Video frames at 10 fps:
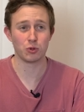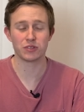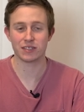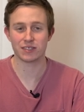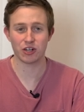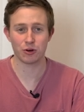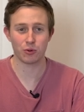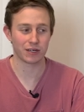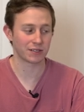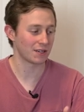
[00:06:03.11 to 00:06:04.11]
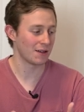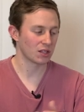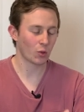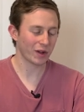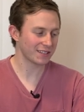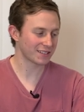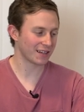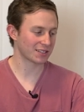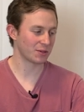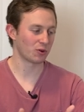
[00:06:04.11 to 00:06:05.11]
boost the share price. The way that
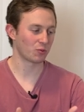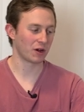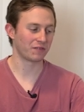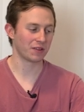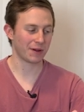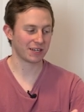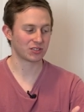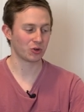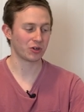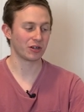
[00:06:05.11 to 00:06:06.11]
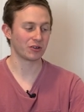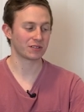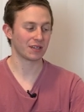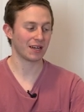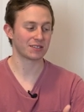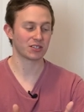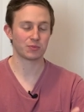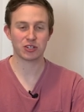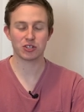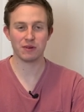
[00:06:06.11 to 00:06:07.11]
stocks have been run for the past thirty years has
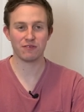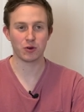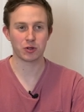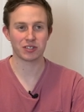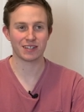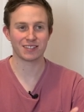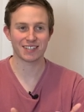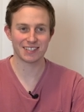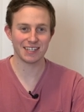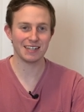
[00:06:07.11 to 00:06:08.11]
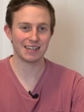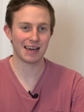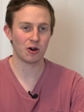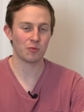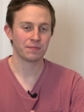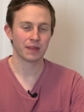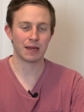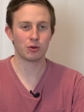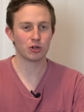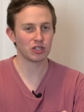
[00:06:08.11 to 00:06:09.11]
especially been focused on succeeding now
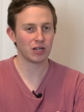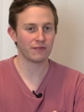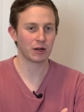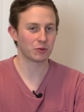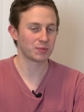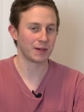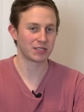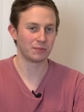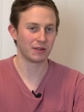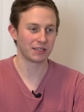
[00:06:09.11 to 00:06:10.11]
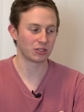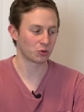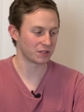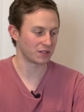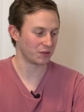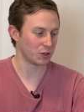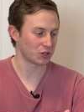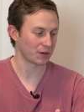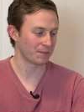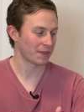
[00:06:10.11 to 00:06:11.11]
and pushing off any responsibility towards the
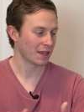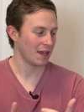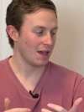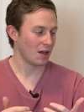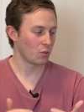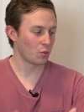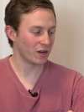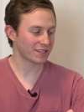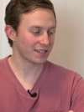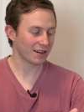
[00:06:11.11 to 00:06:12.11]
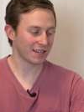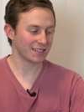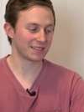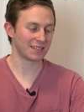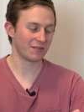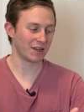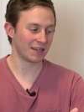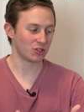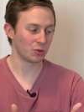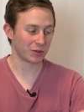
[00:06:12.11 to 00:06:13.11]
future. When a stock cuts its
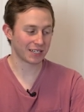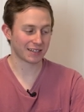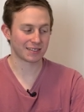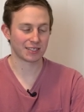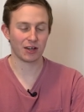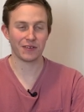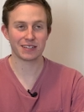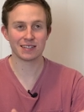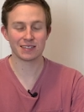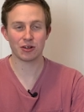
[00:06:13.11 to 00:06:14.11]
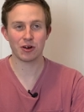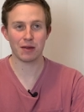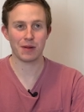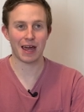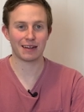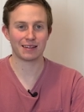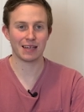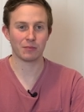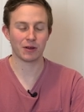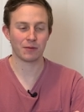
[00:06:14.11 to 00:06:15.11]
dividend to protect itself, it's considered a bad
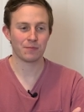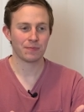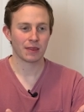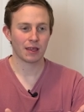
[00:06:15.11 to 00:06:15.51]
thing, but